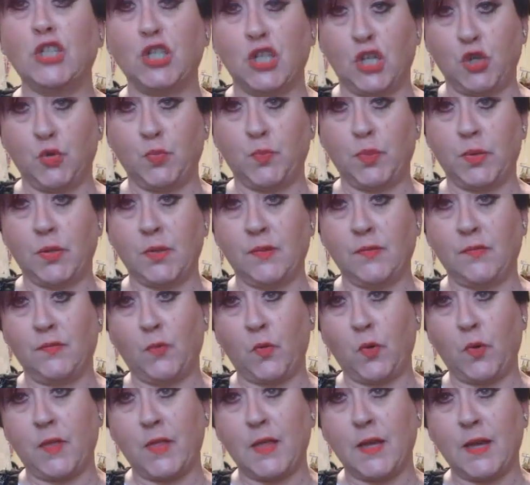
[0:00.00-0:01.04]
dupe
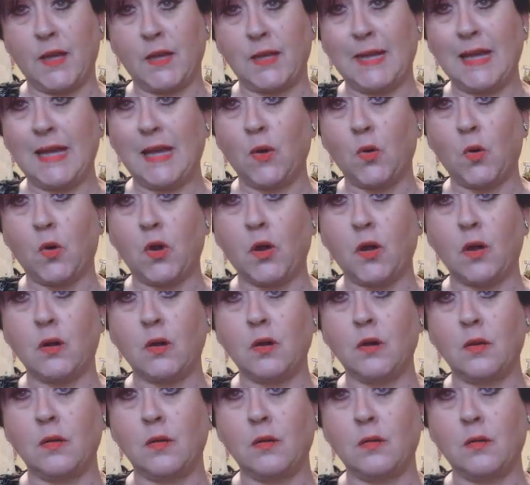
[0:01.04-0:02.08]
for the
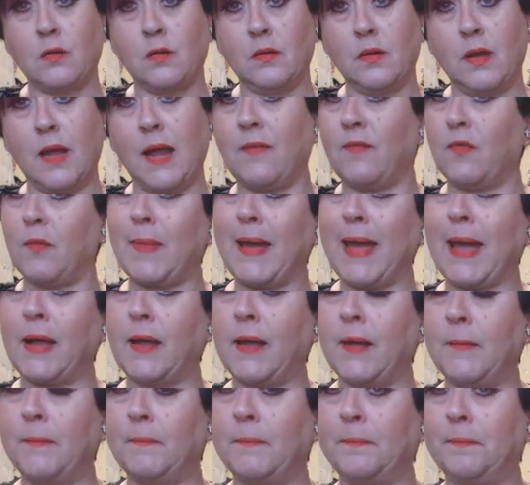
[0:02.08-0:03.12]
Diorever
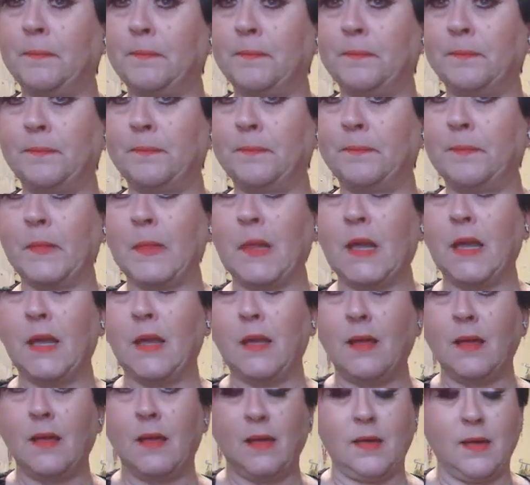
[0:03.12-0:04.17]
bag.
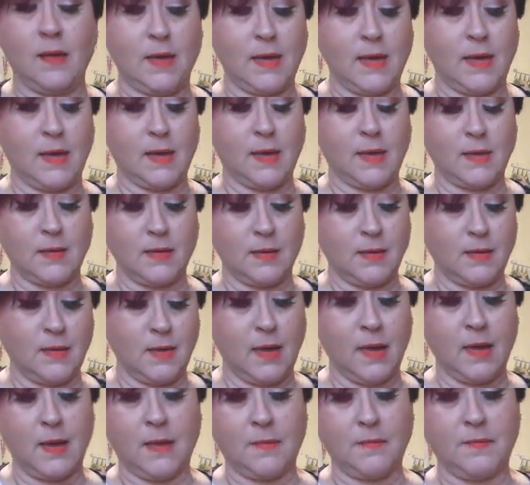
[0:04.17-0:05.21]
And
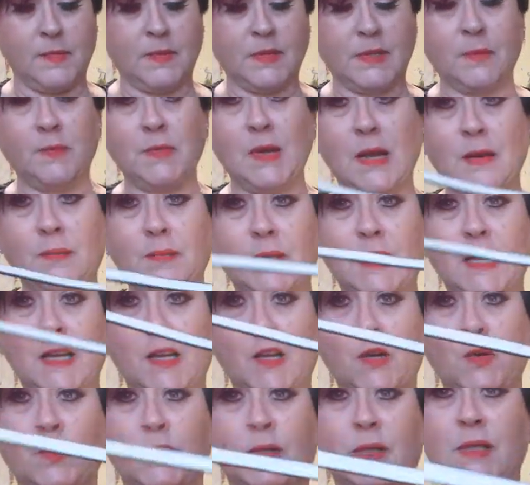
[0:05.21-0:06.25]
um, sometimes I
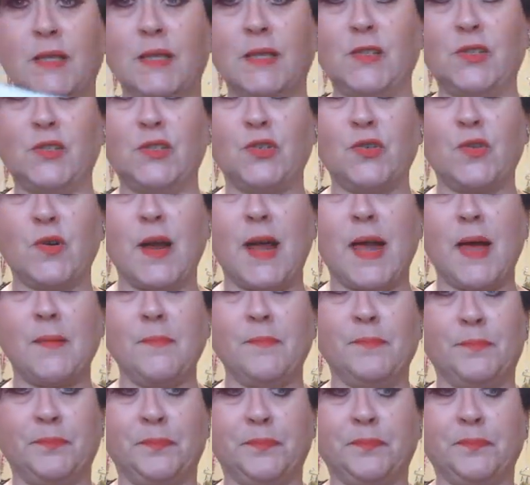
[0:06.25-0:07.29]
use this strap.